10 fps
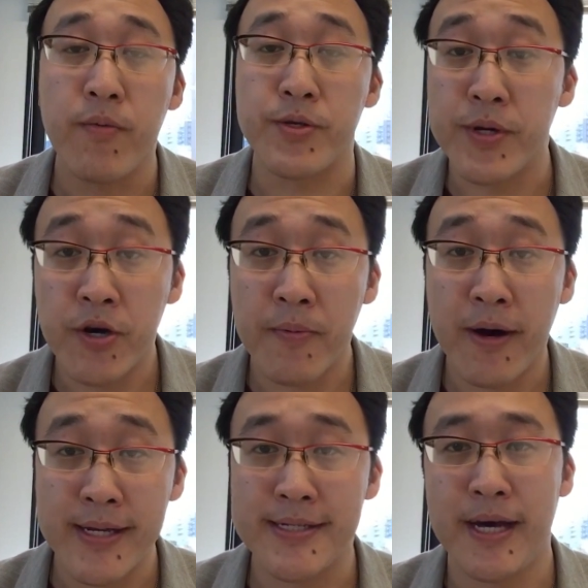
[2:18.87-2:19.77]
What do we know
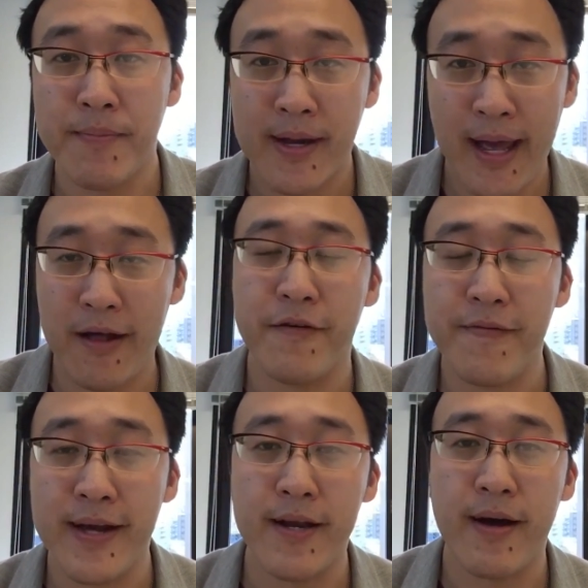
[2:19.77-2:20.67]
about Islam?
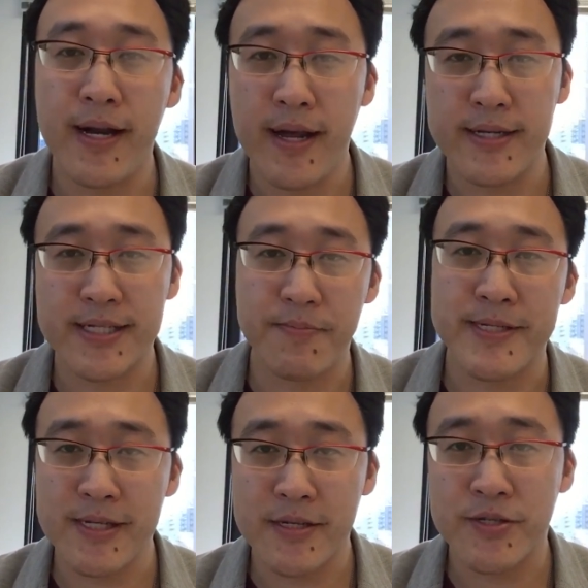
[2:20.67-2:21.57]
Caliphate, right? It
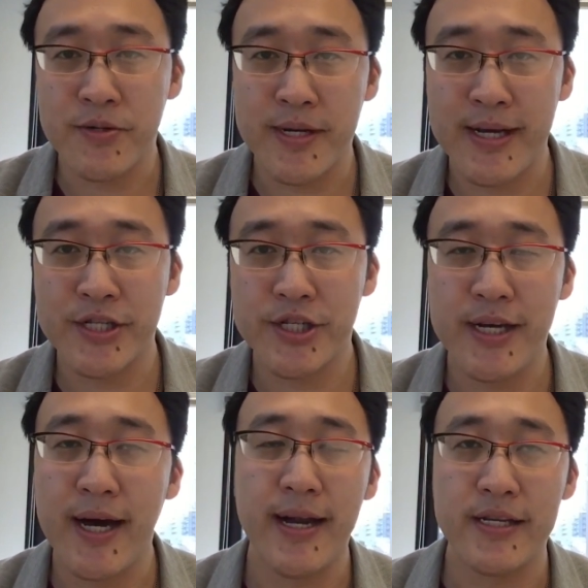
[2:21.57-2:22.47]
splits into Sunni and
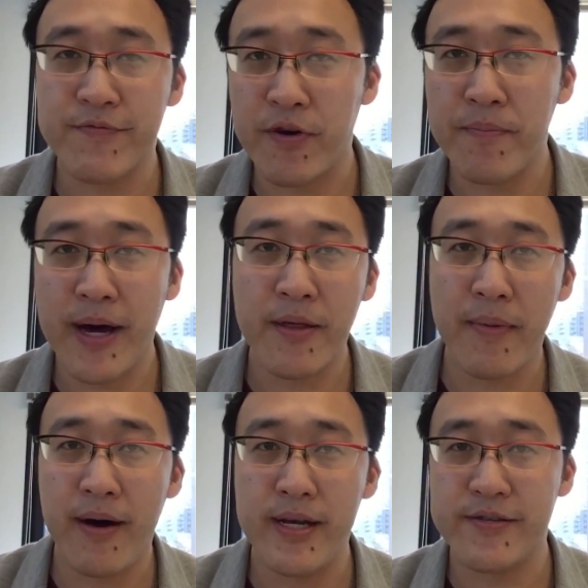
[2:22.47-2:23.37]
Shia. It is formed
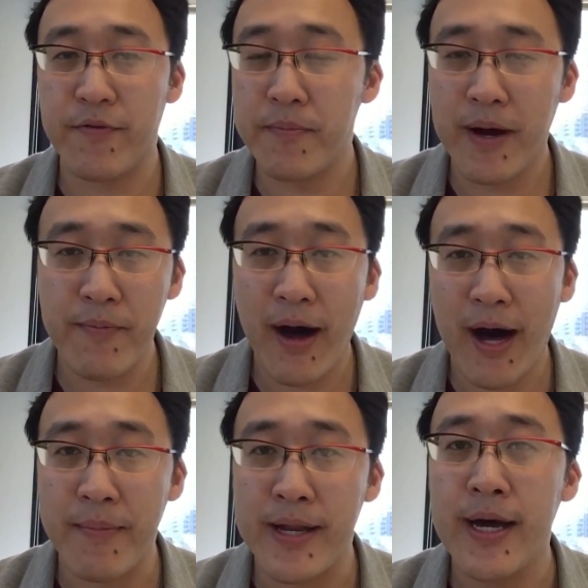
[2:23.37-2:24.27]
by
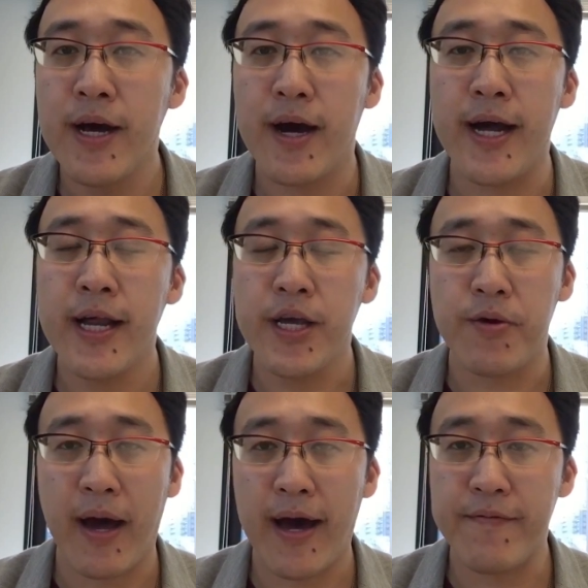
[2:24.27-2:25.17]
Muhammad, right?
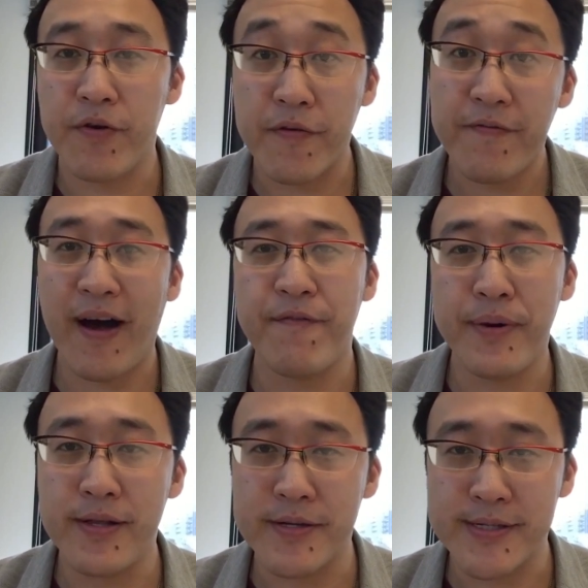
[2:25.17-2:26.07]
You have your 5
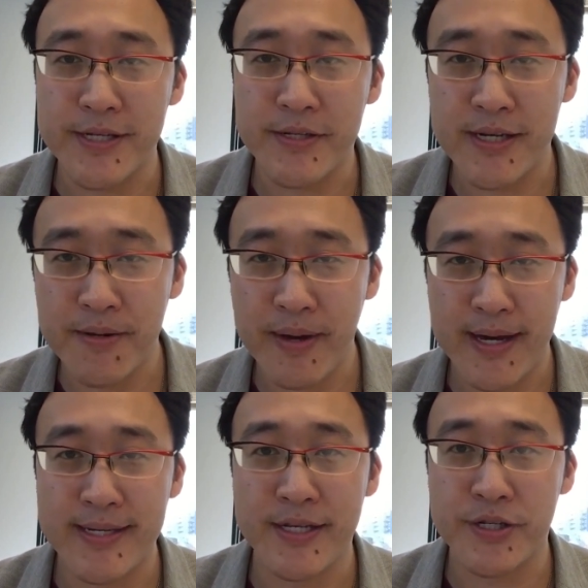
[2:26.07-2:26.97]
pillars that you need to
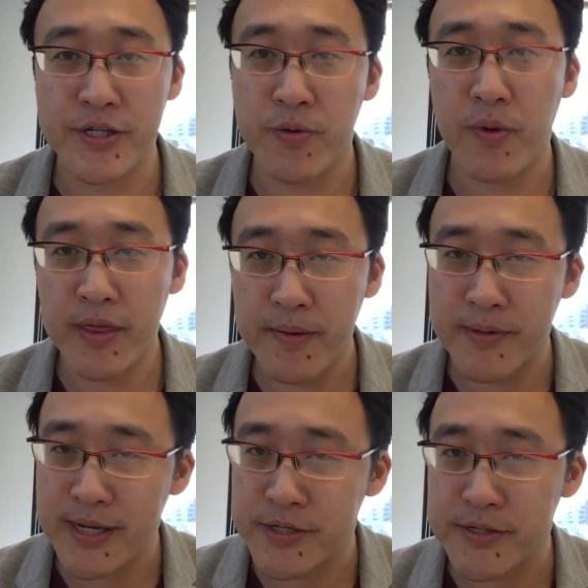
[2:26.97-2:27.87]
pay attention to, with a
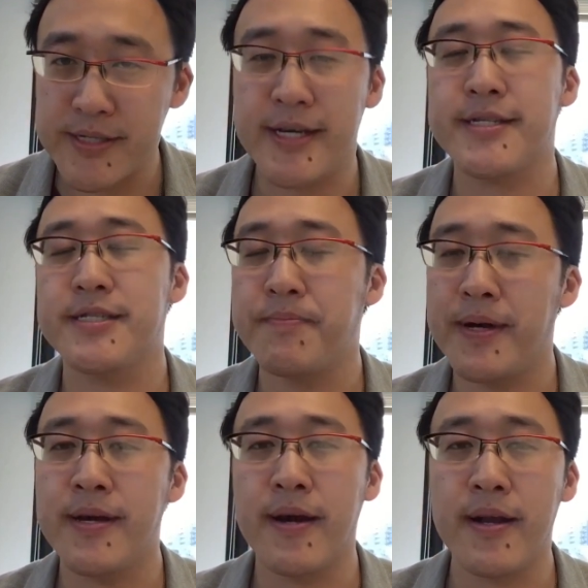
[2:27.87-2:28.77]
potential 6
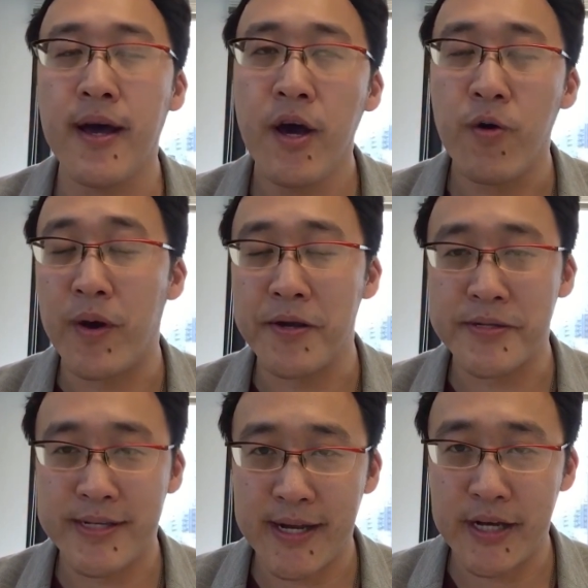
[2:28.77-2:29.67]
depending on where you
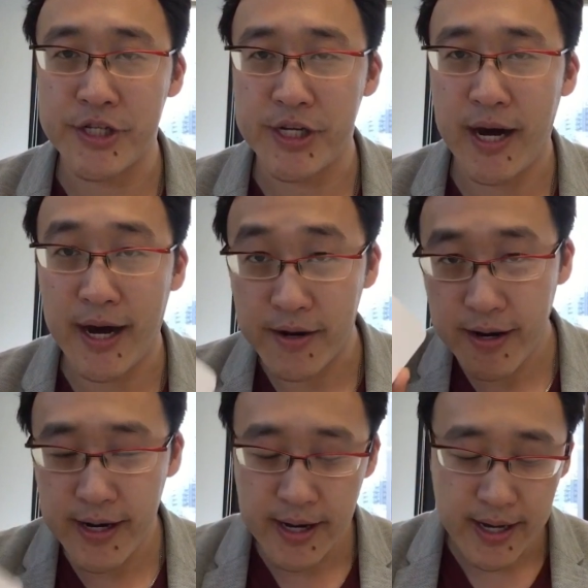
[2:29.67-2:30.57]
stand on jihad.
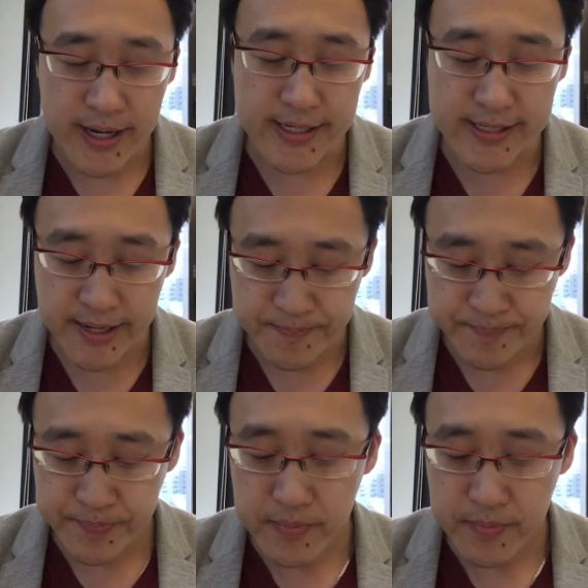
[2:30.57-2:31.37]
Right? Islam.